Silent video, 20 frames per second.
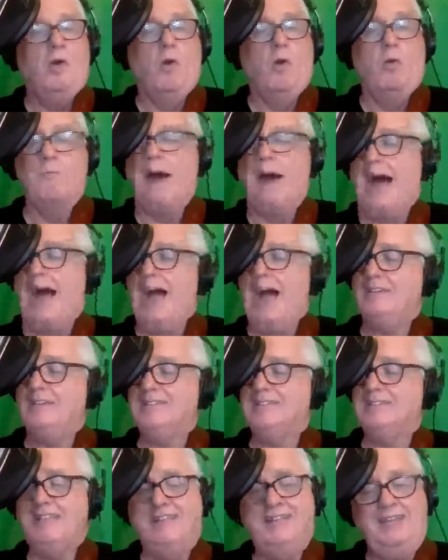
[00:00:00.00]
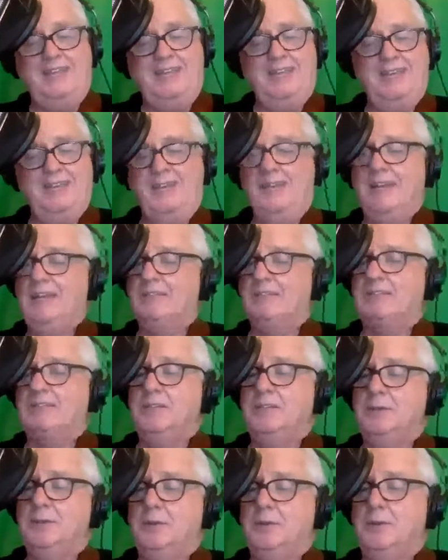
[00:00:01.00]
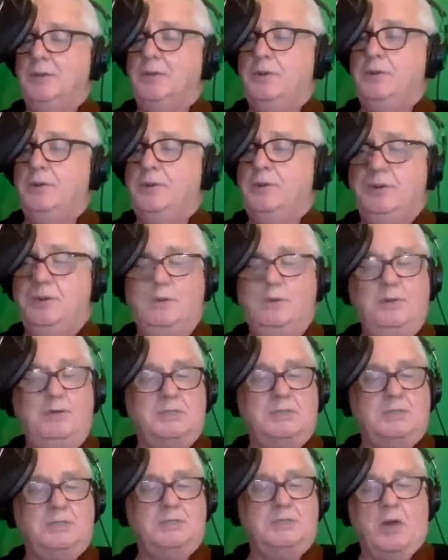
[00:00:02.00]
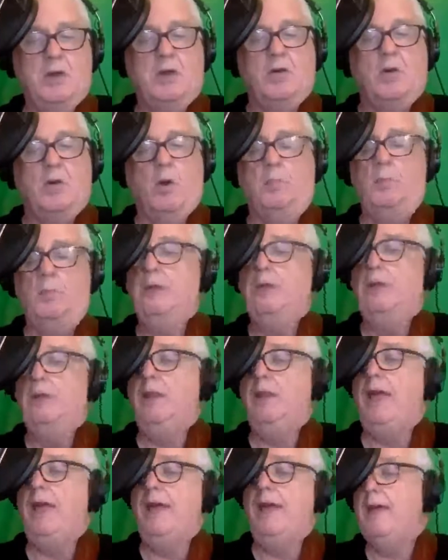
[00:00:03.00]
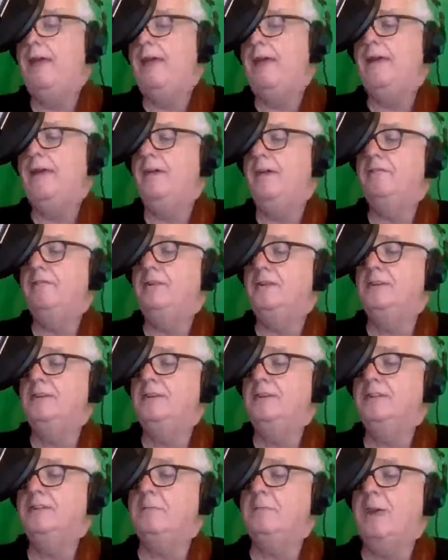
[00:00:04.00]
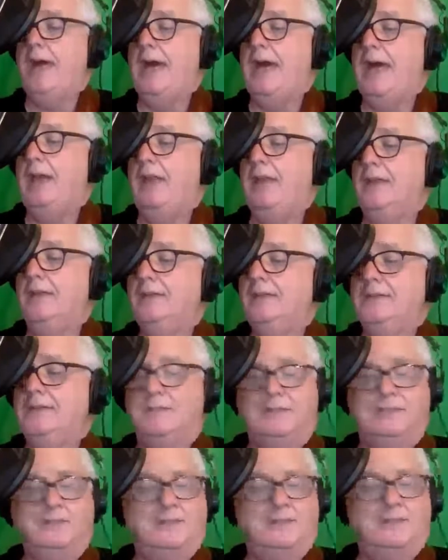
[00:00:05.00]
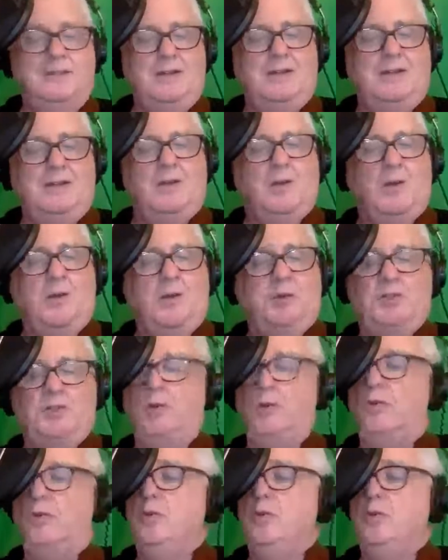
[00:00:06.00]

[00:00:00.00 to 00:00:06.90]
or Miles' latest news, or Bill Evans' ballads, or Joe